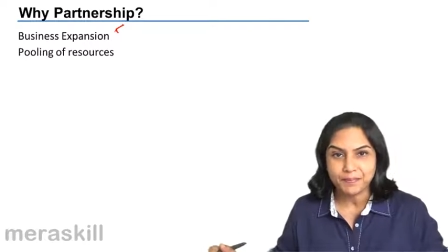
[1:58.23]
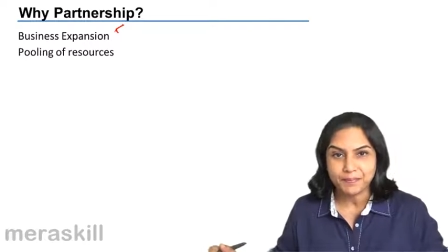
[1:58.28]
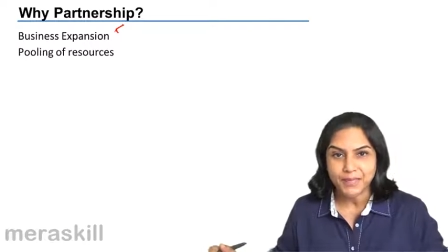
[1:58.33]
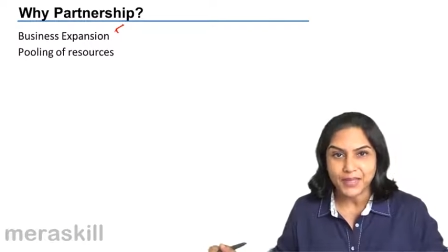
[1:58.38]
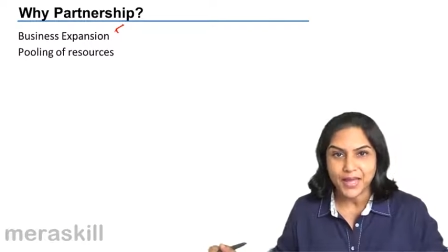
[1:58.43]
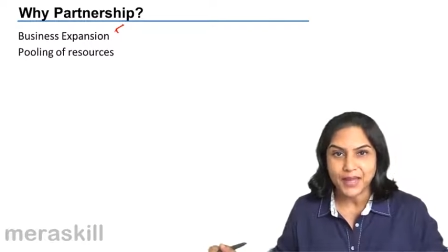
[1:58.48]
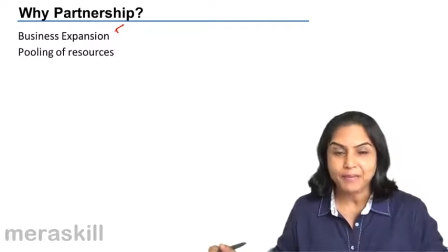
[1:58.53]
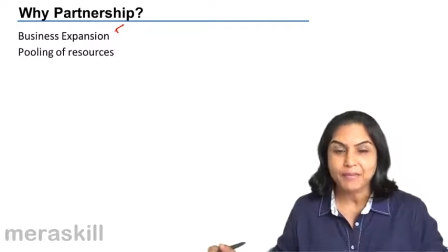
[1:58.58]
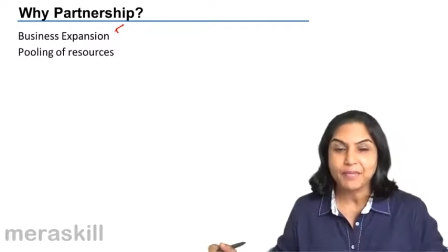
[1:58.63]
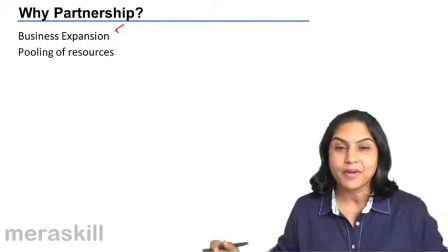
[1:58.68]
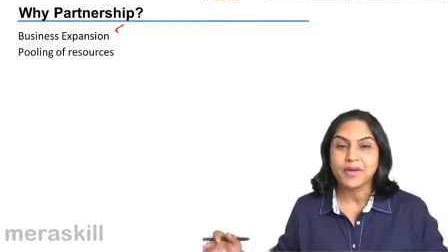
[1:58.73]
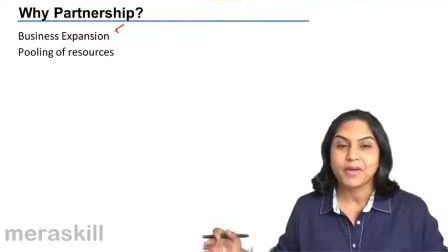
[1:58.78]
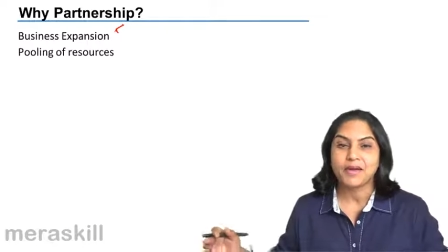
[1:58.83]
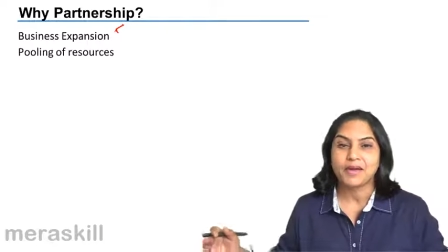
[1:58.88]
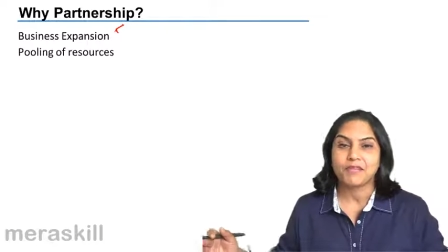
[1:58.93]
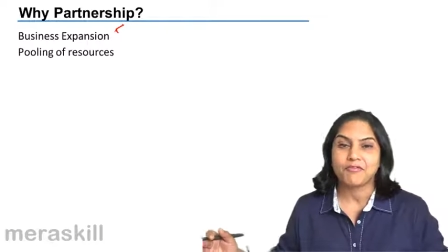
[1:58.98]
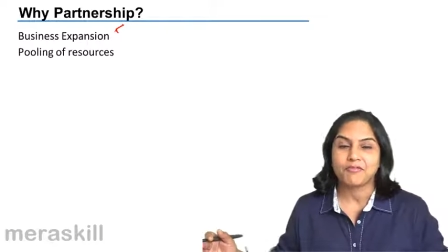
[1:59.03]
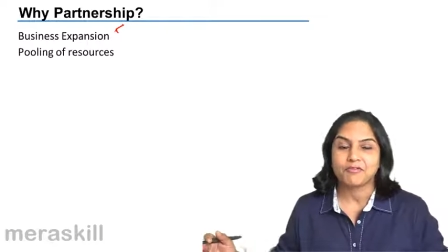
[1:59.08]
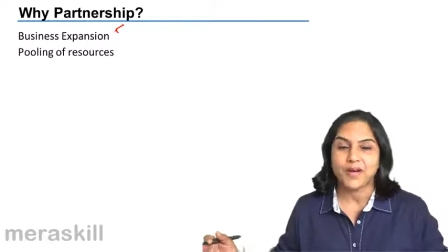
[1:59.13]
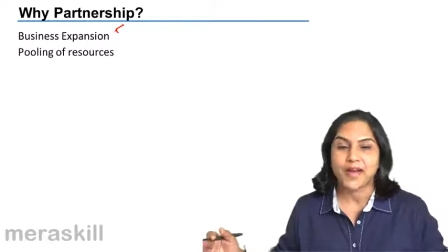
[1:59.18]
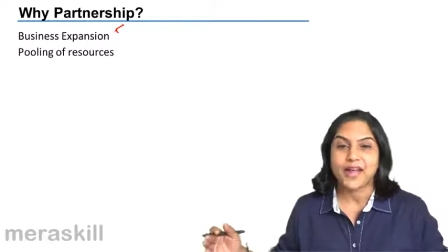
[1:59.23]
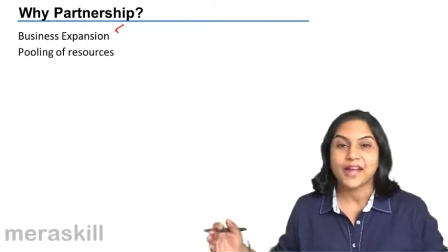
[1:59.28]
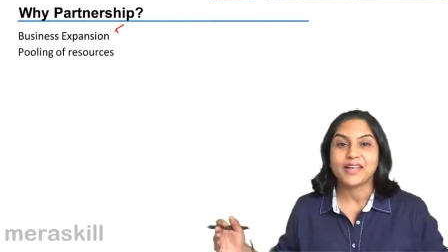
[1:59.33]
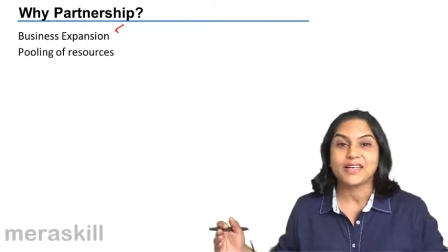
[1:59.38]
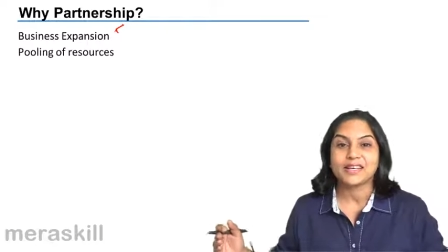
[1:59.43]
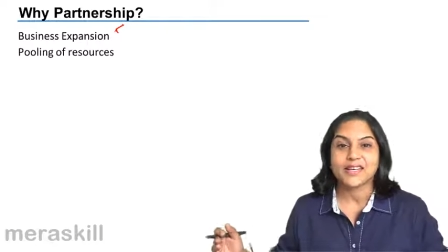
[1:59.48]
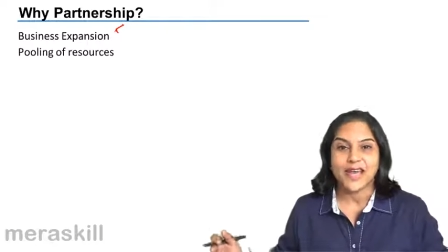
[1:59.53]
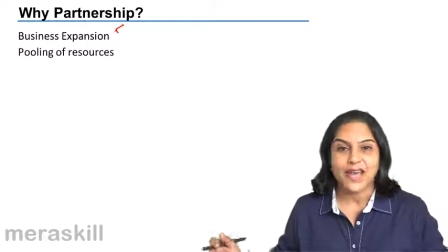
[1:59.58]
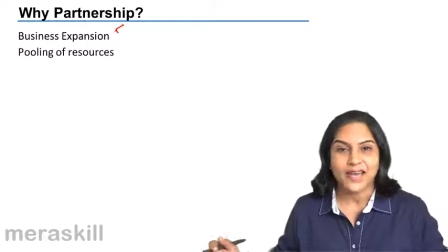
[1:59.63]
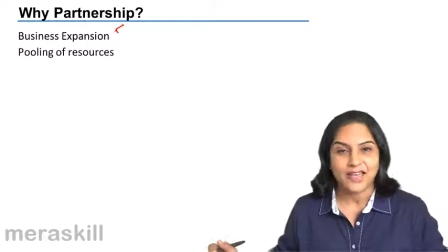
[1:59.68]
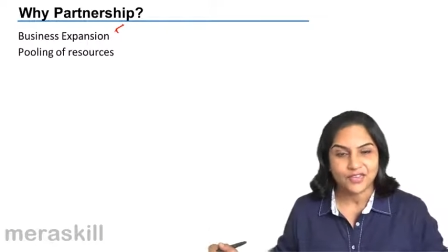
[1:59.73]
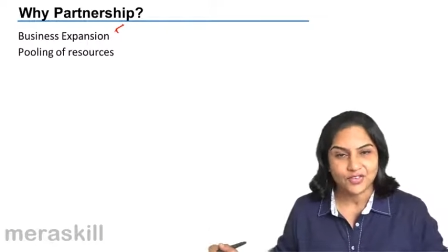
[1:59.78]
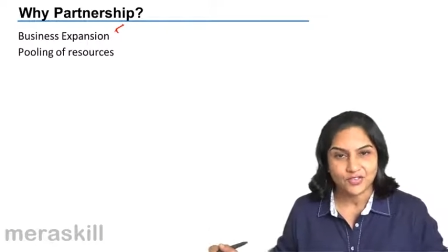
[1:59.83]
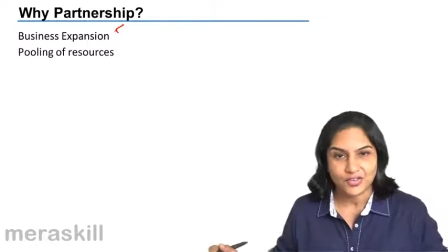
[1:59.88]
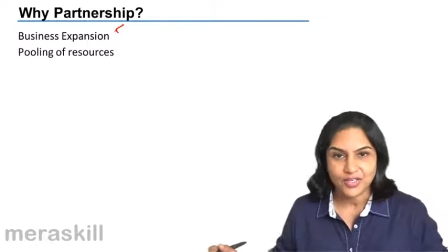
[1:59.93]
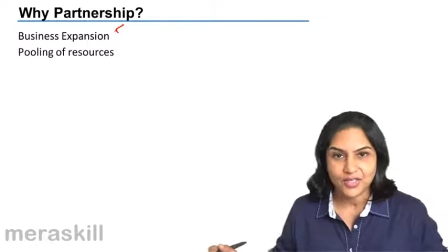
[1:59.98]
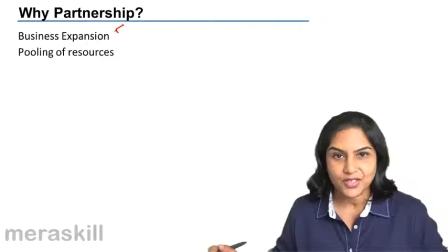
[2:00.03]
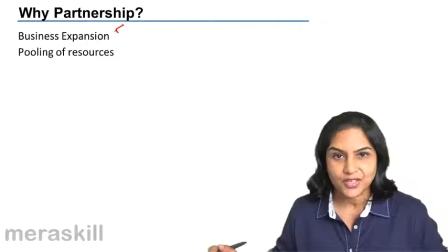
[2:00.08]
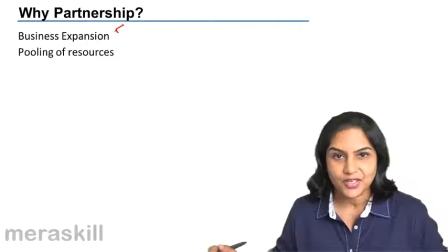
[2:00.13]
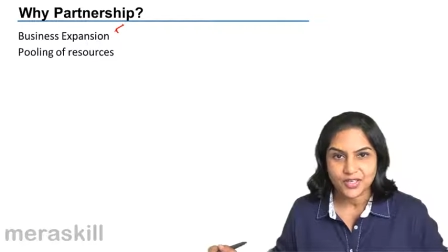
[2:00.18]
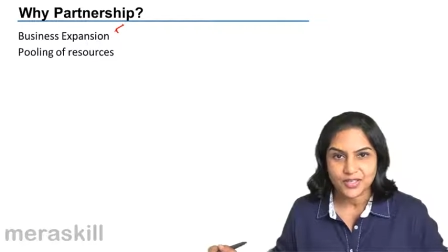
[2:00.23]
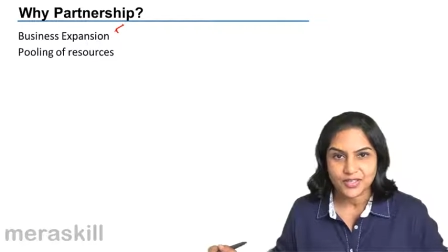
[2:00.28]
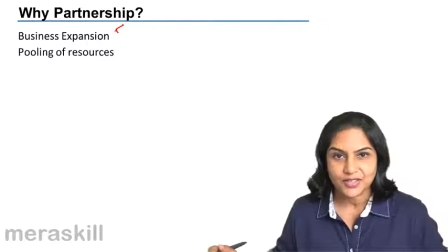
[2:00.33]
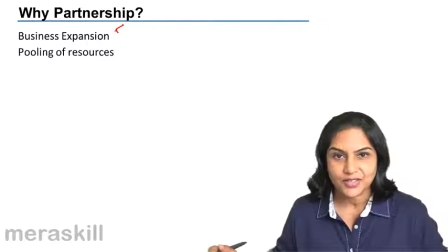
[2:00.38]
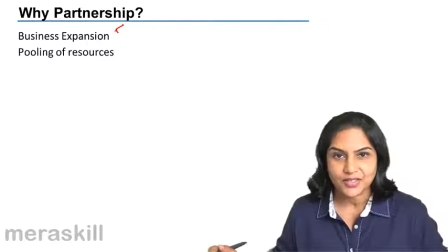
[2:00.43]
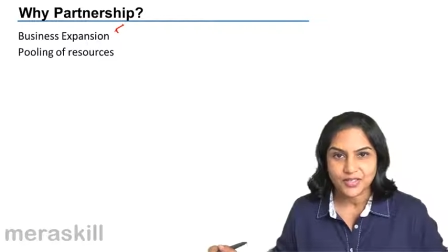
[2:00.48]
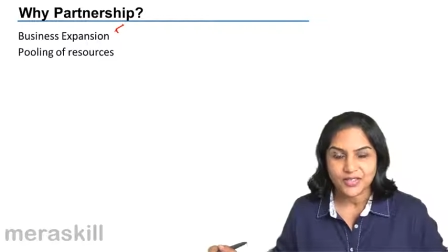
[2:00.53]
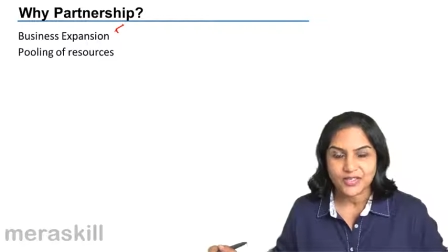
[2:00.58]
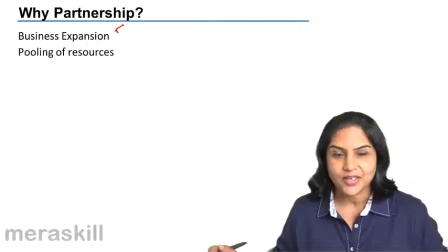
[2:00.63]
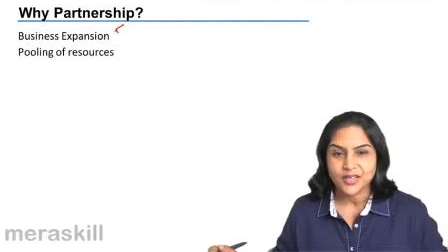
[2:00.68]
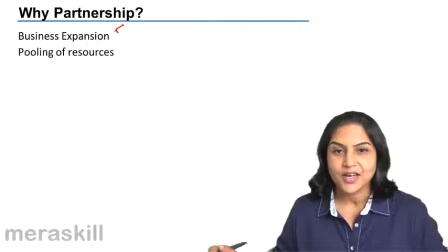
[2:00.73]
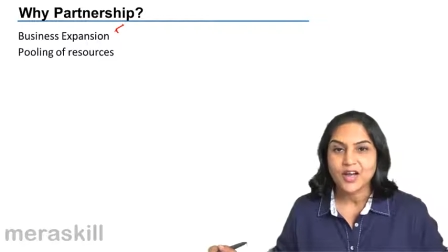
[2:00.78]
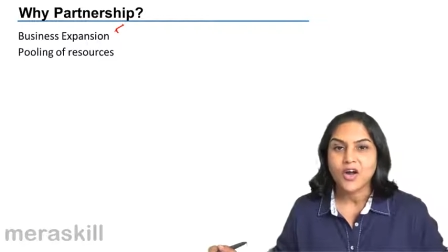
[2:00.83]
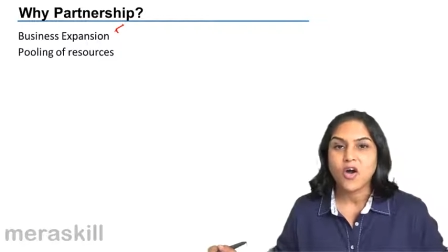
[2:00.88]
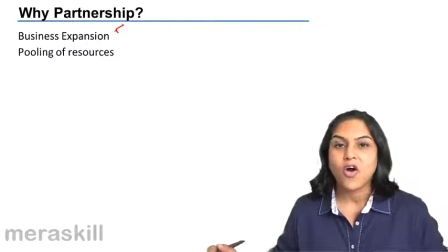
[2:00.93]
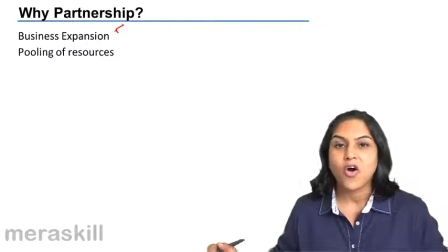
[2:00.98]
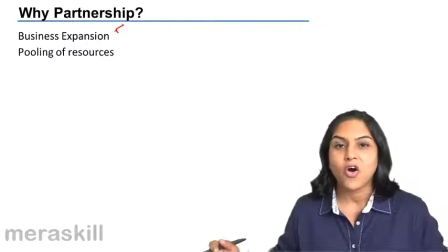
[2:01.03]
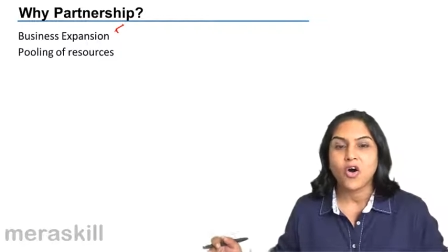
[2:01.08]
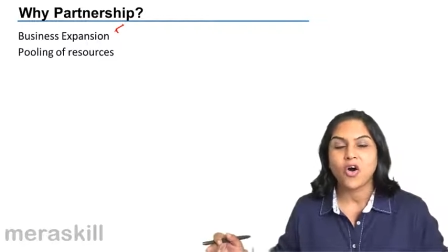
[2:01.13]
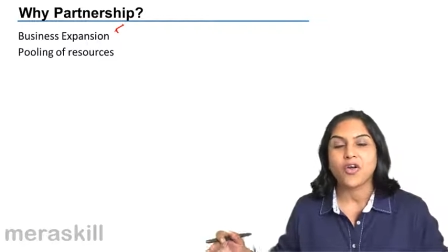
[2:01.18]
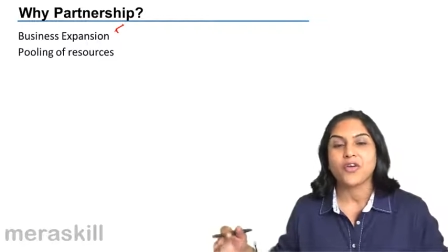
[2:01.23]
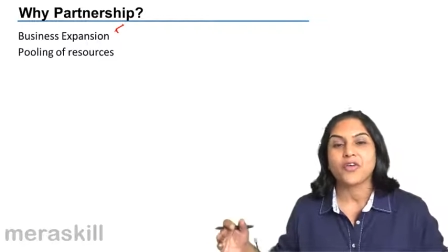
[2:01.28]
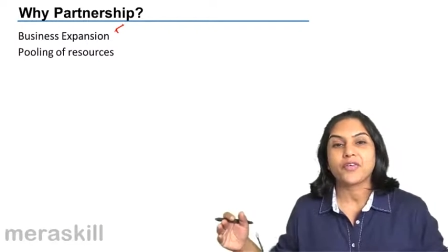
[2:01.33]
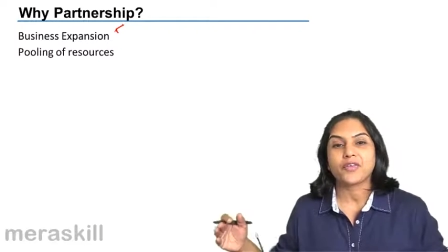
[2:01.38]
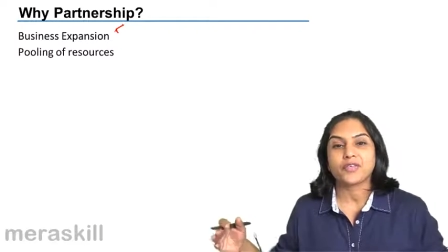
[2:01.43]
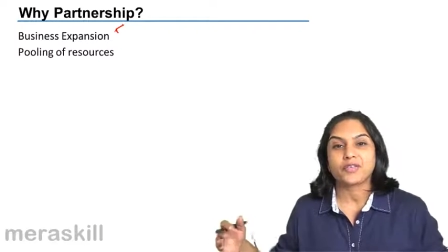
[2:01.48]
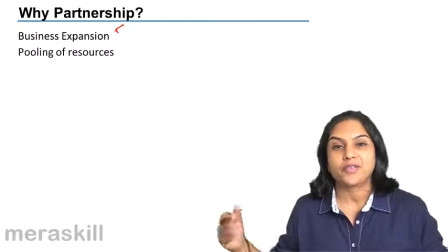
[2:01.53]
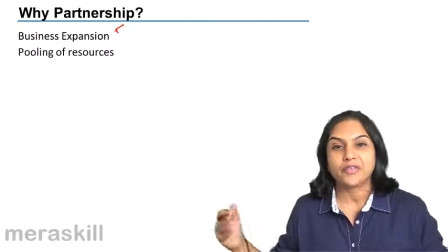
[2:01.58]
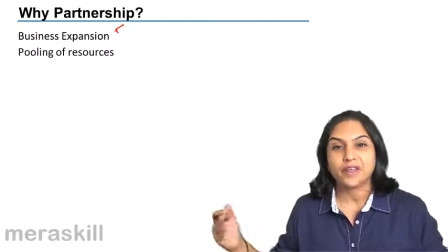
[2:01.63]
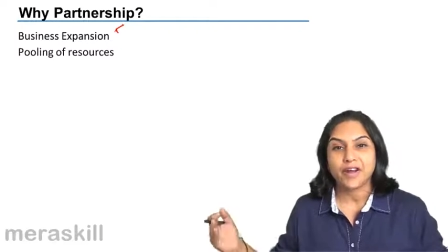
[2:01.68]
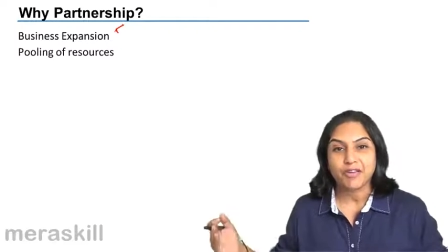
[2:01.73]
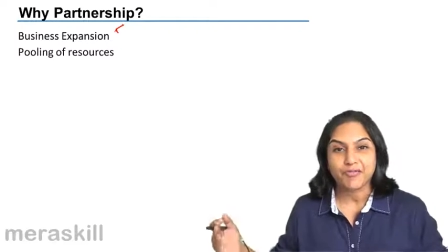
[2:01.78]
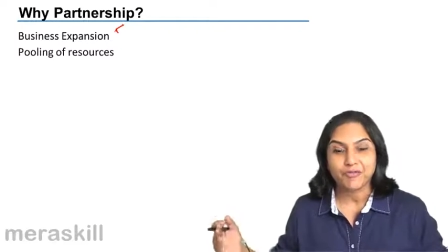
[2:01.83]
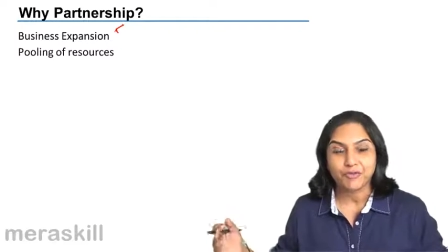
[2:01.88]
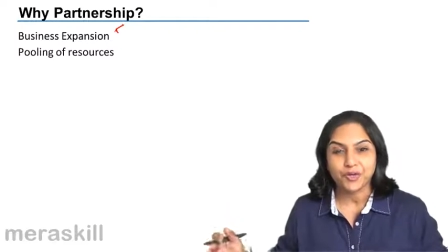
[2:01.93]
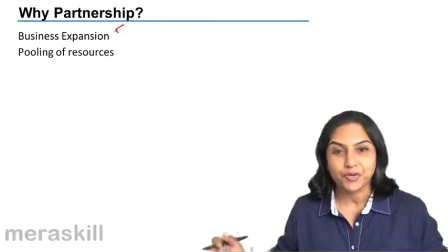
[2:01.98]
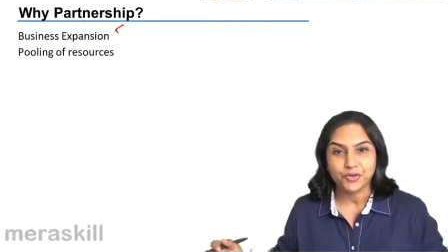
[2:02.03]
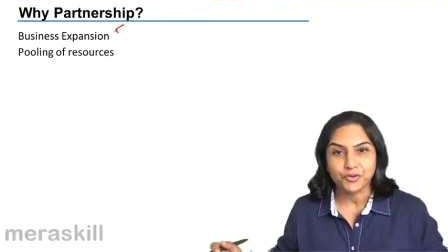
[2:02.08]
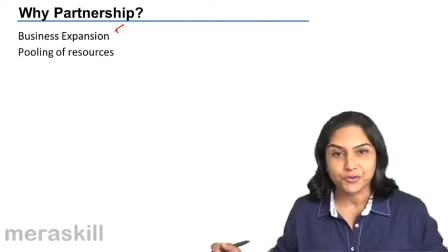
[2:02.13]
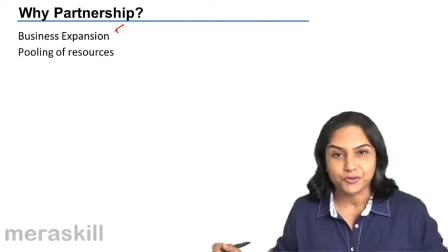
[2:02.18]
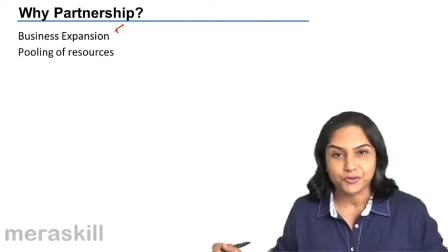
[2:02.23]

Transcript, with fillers: them file tax returns or refer to